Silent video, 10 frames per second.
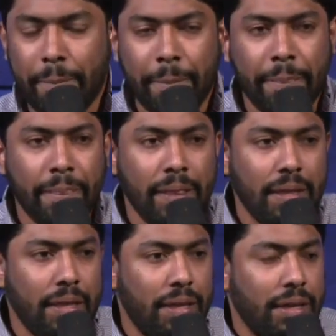
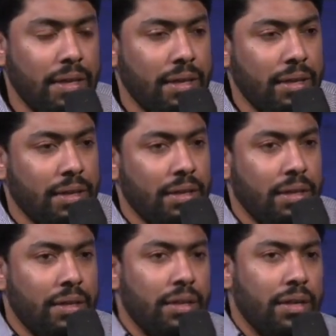
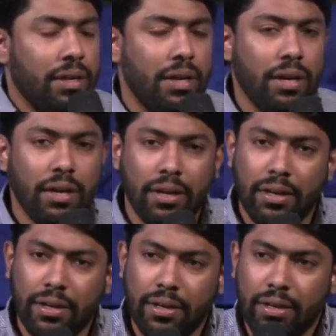
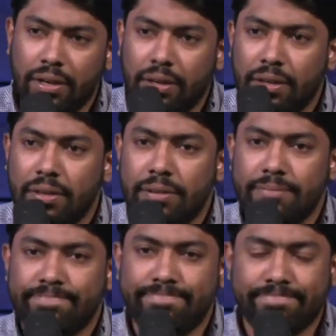
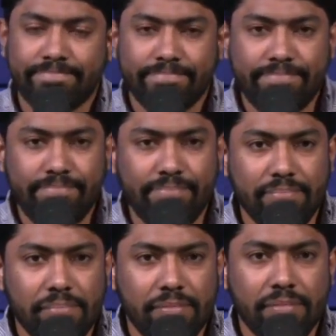
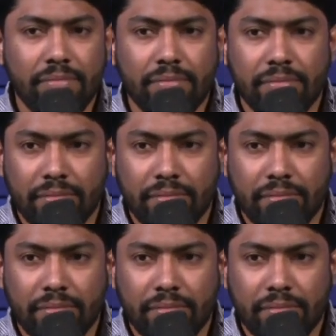(silence)